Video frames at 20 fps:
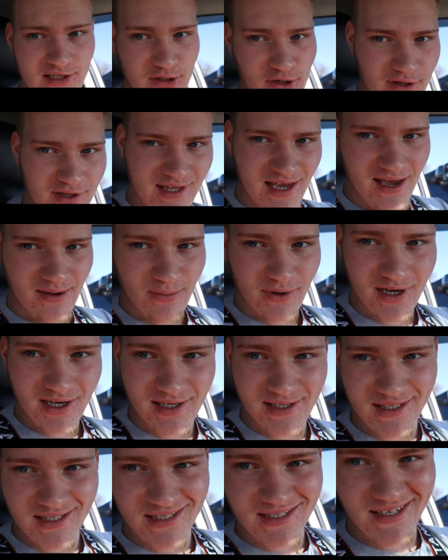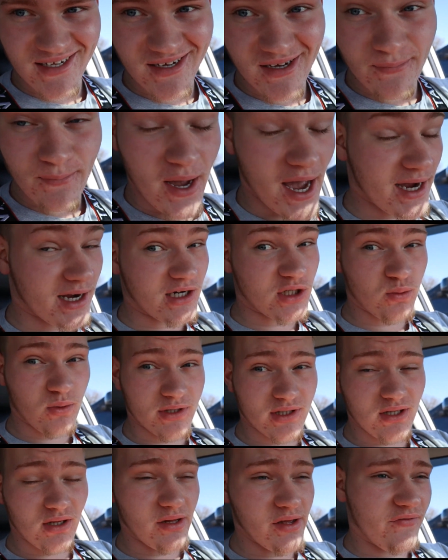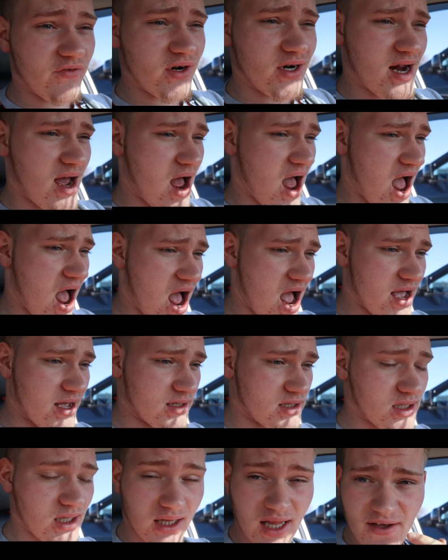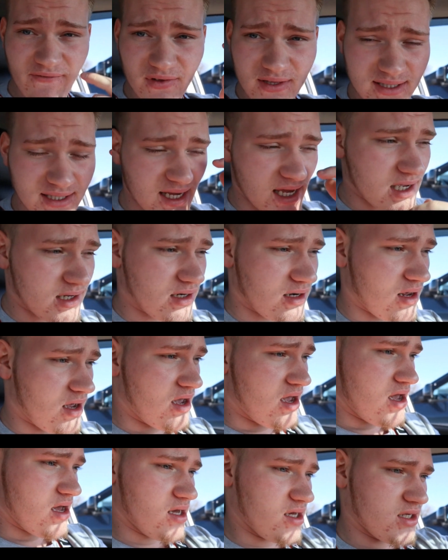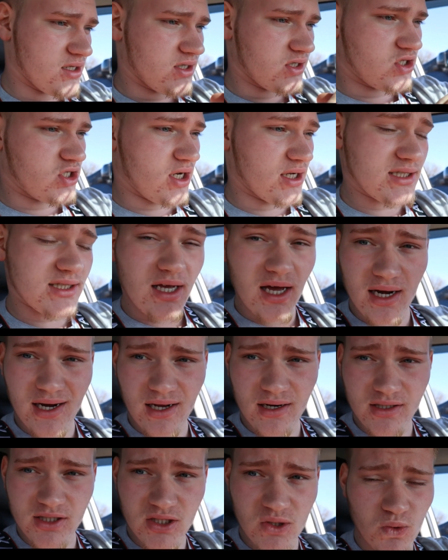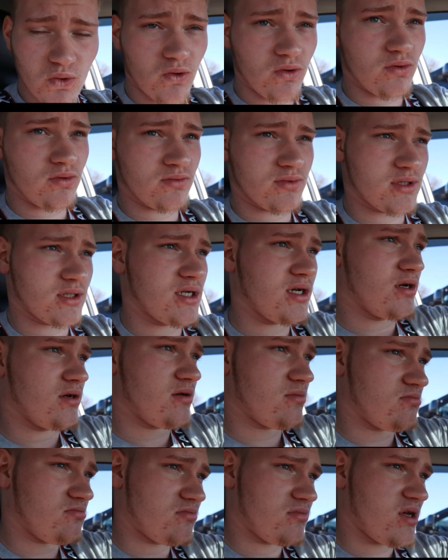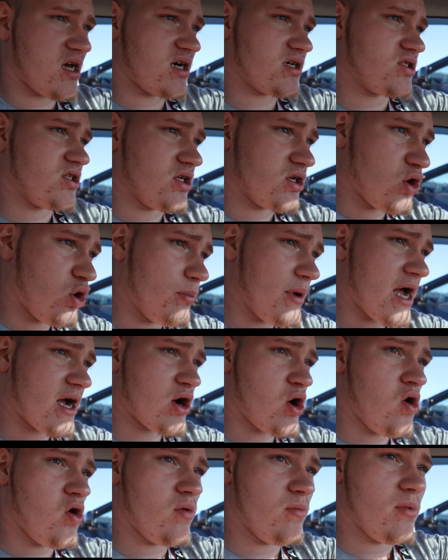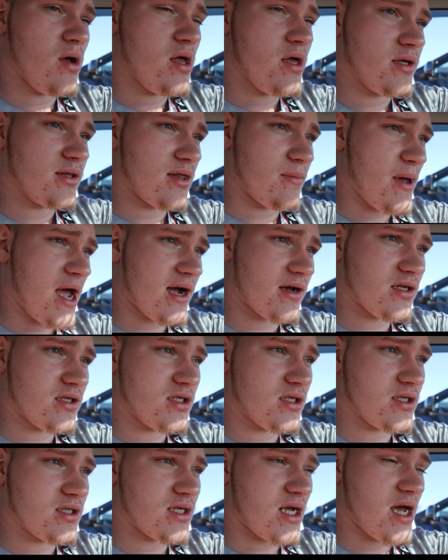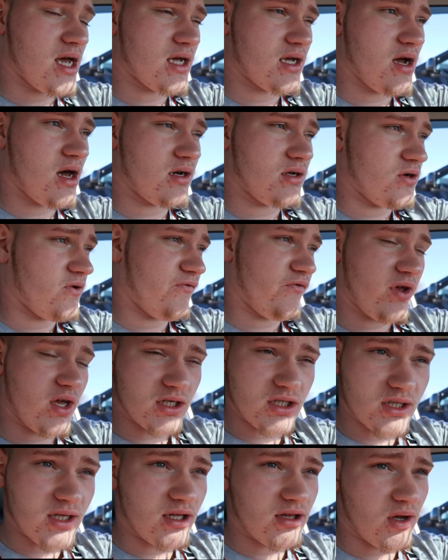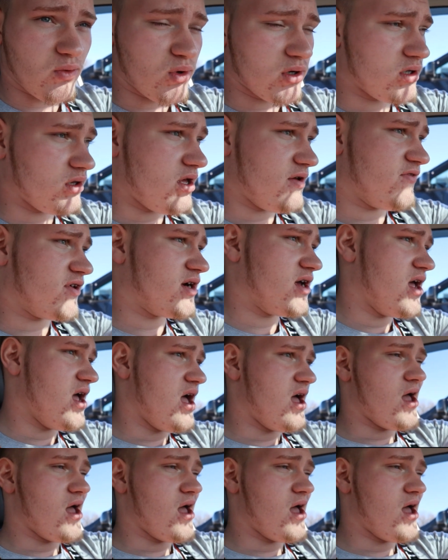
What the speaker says: it's a good day because the package was delivered. It's 11:10. Just got out of school to actually go back home. The packages, I got a notification that they were delivered.